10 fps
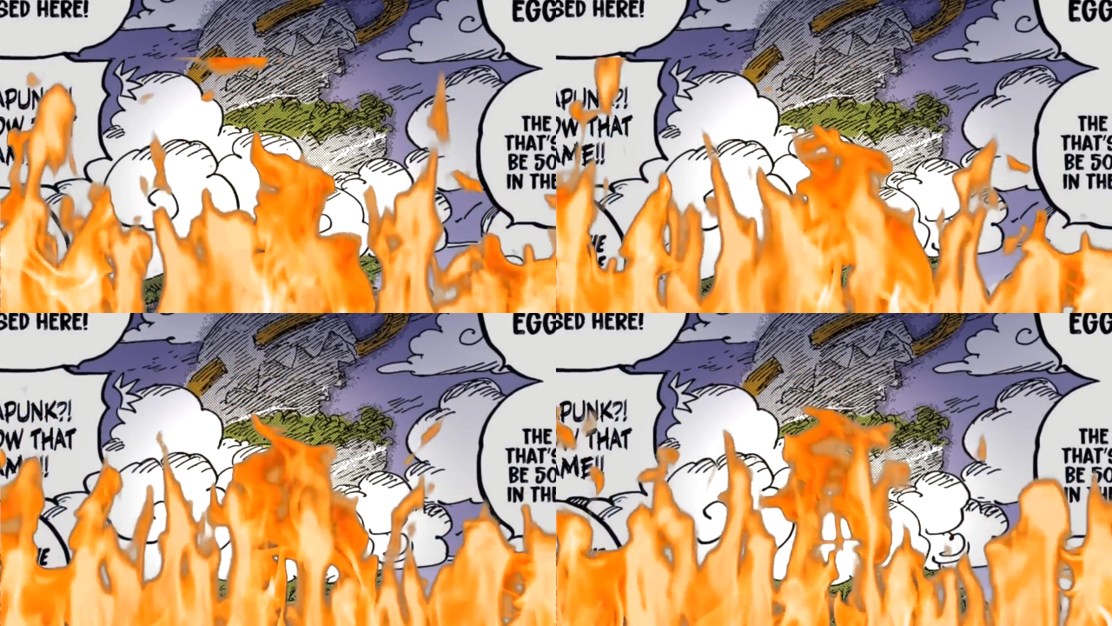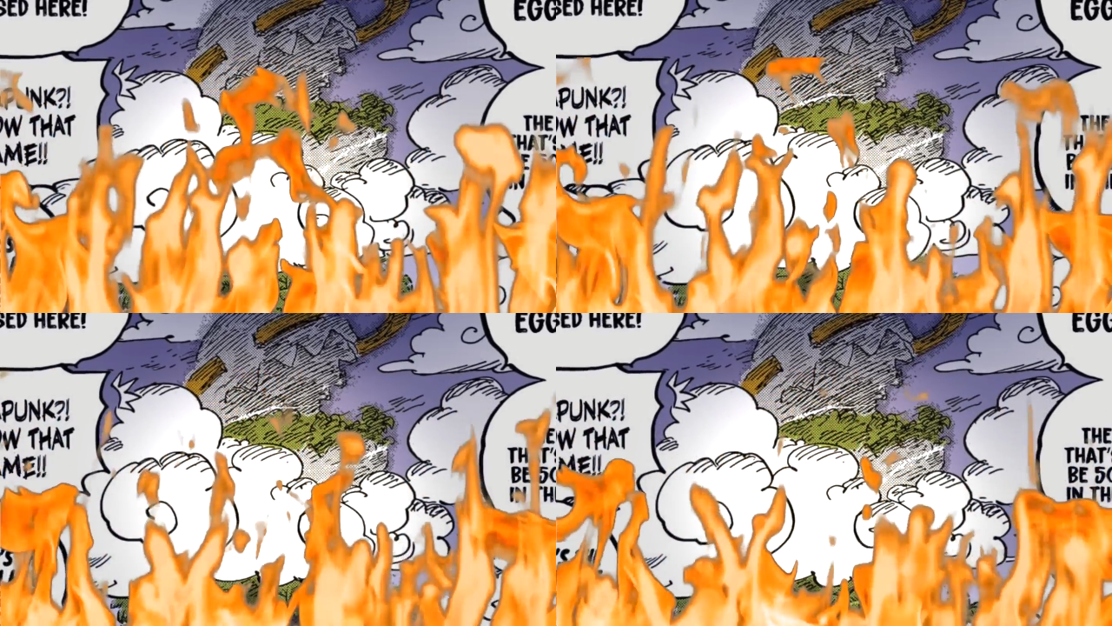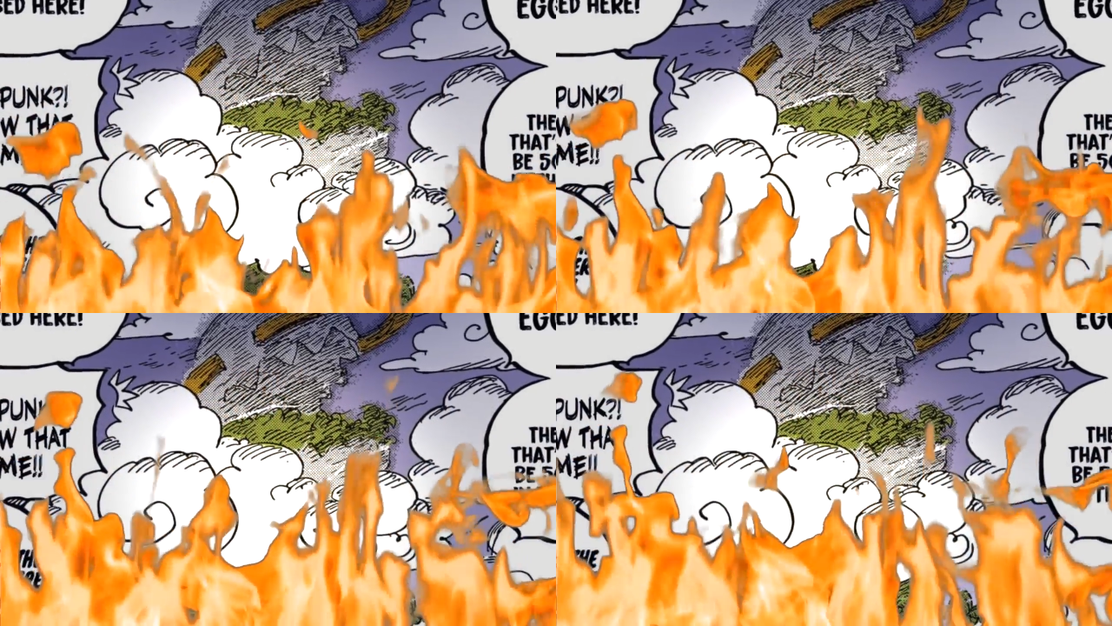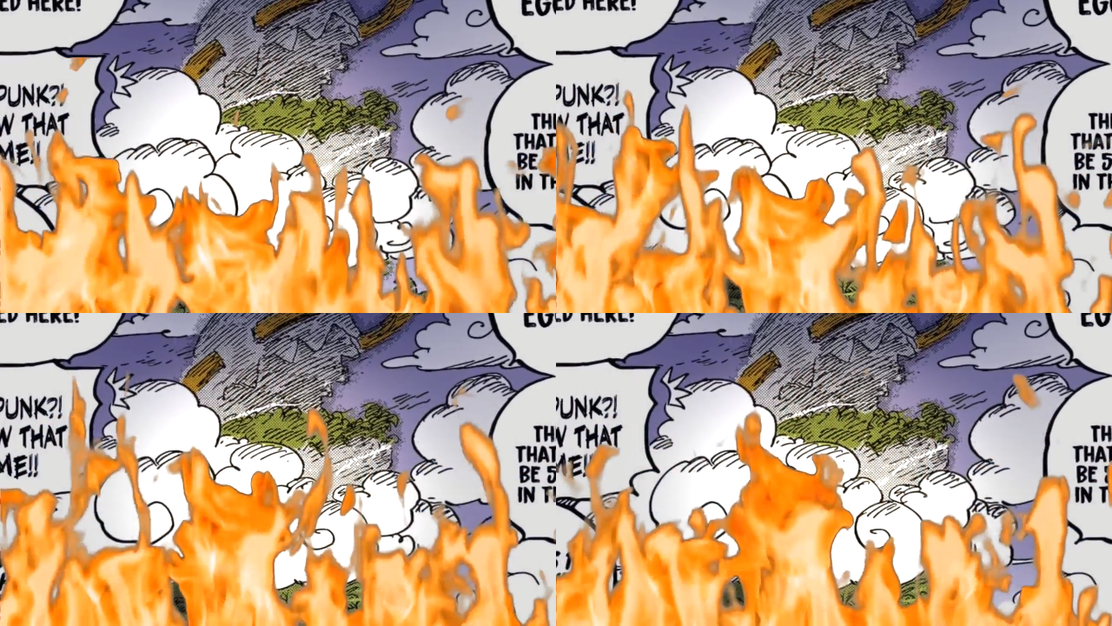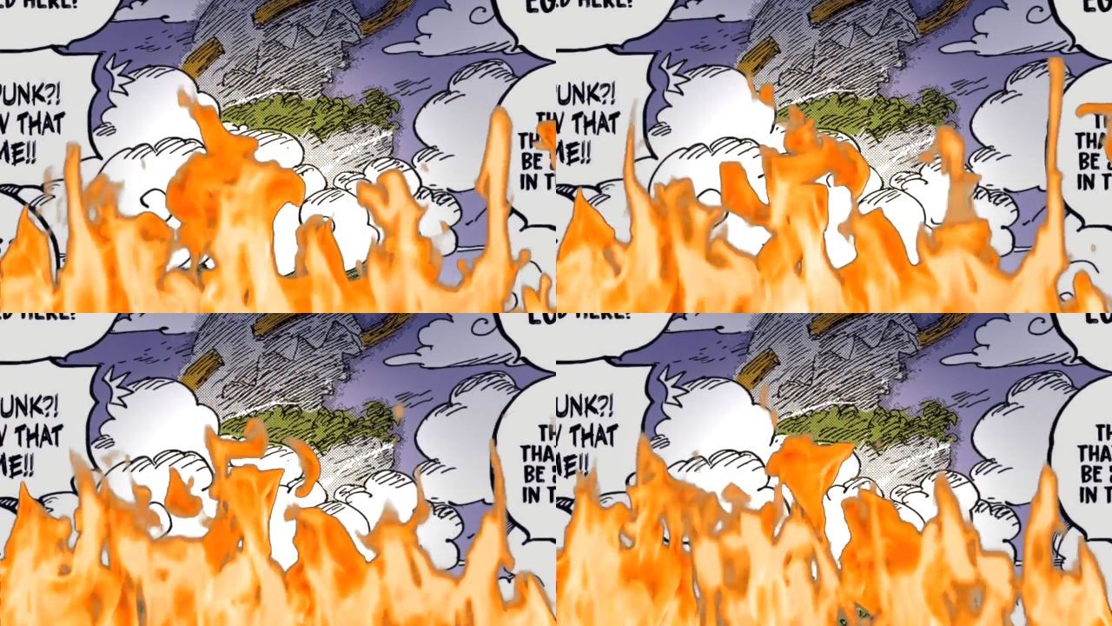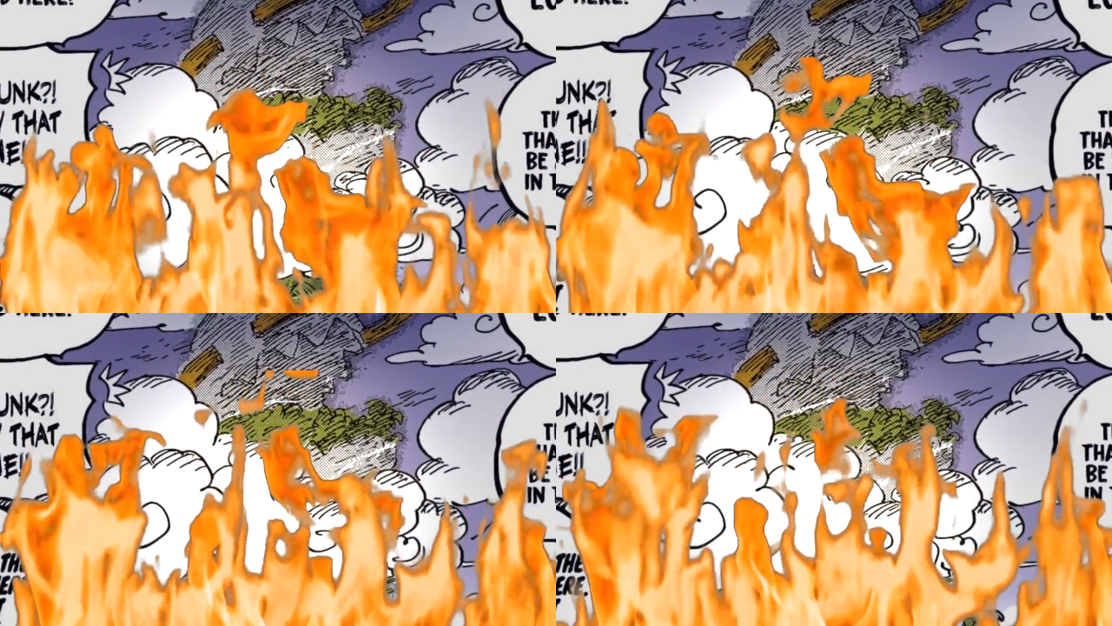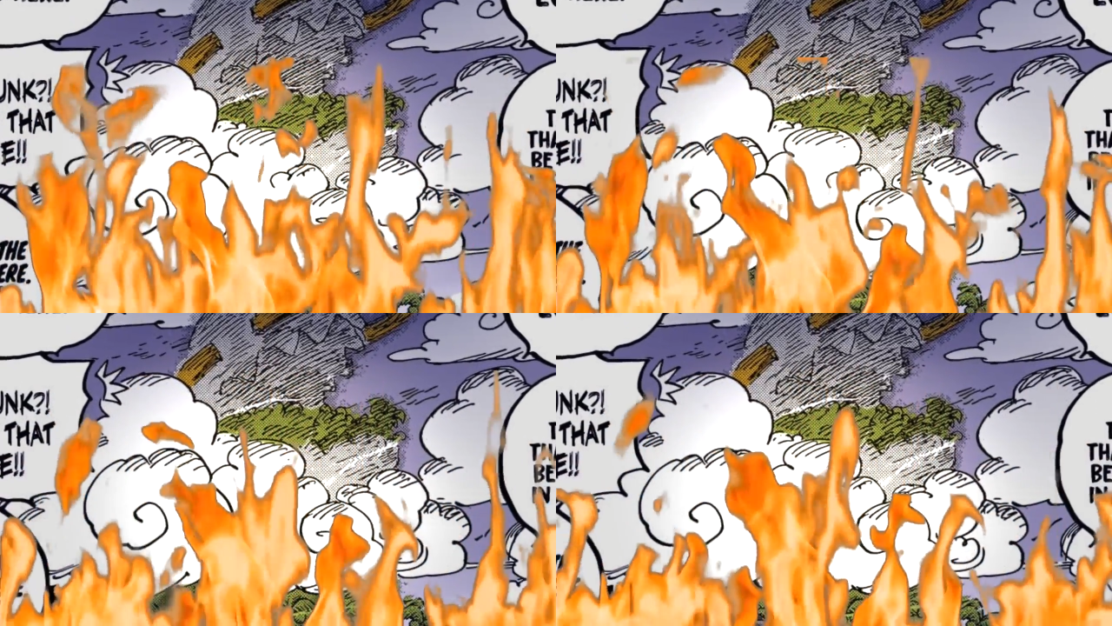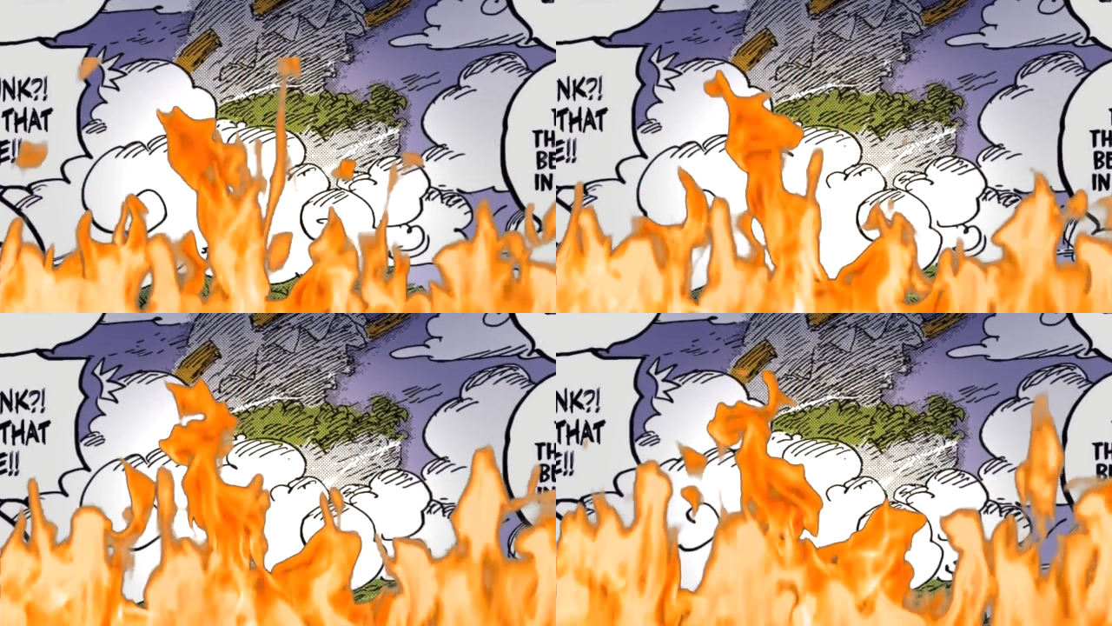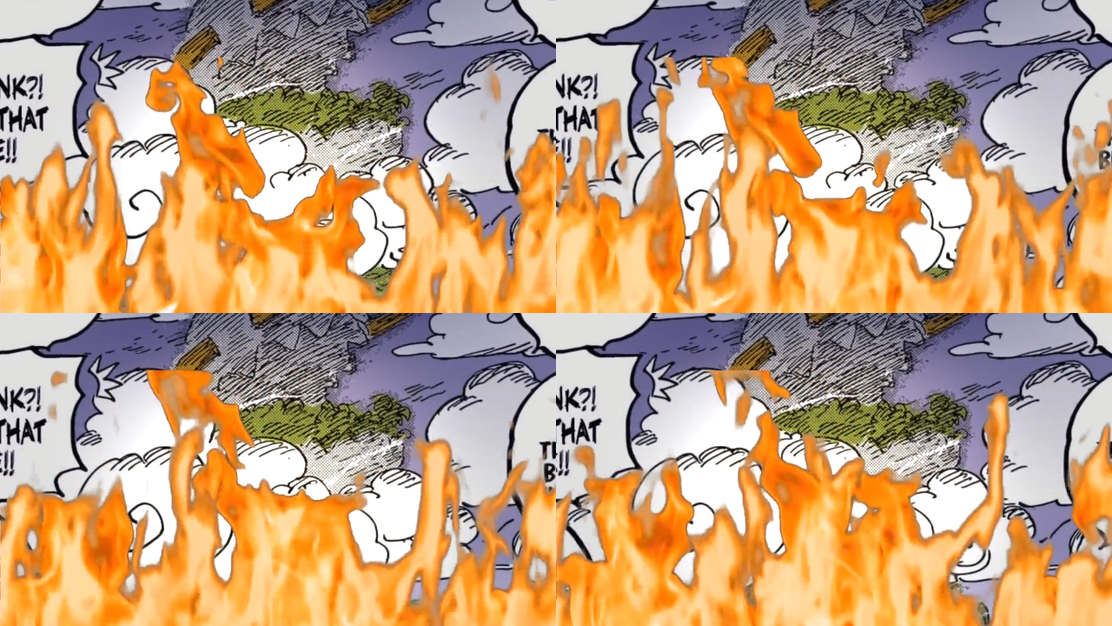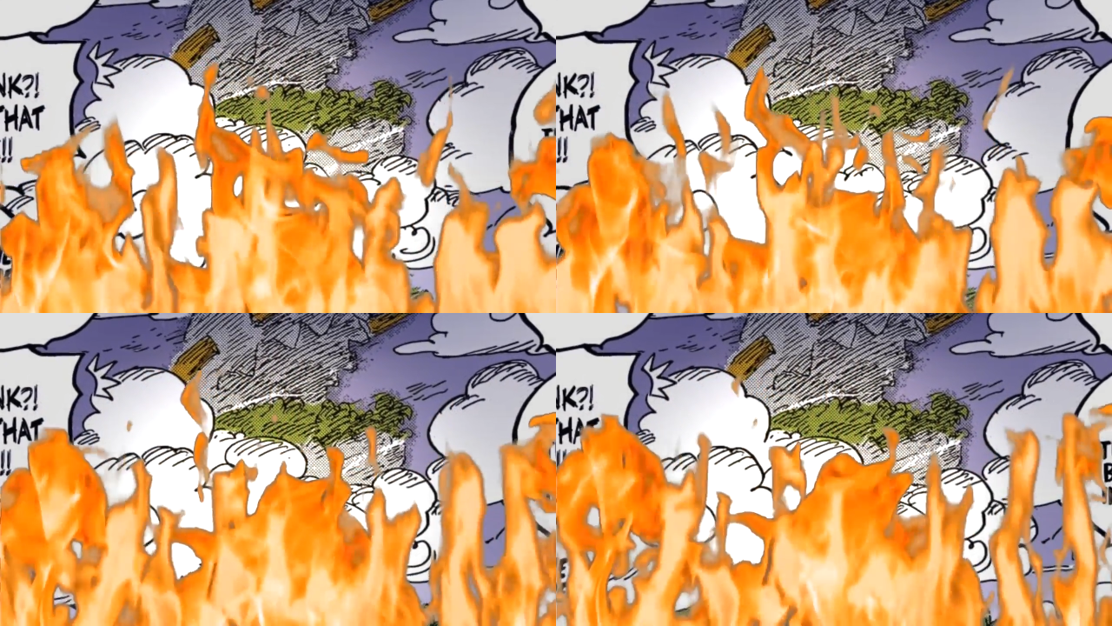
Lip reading: Nobody's mouth can be seen.